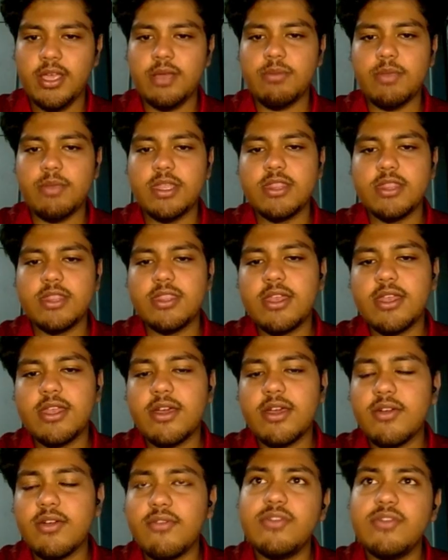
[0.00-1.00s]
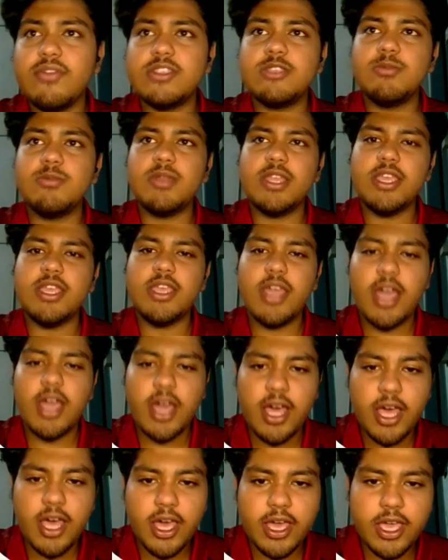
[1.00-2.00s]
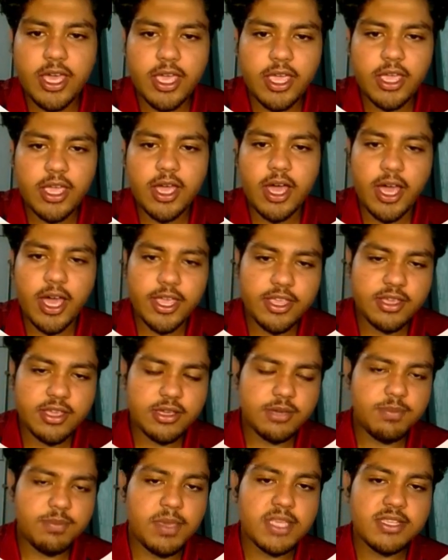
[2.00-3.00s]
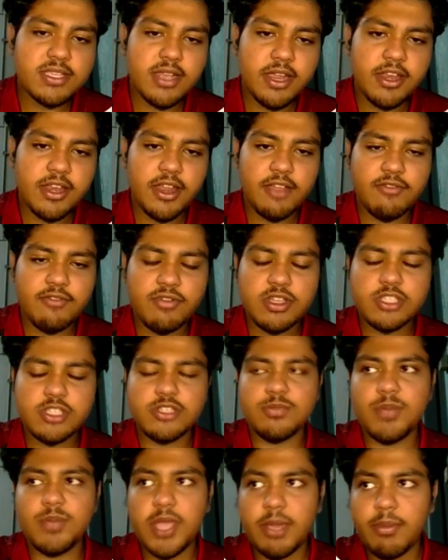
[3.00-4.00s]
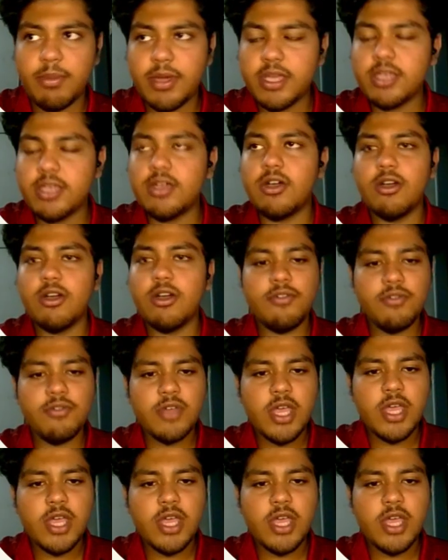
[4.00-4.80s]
maintain a visibly higher baseline average BMI of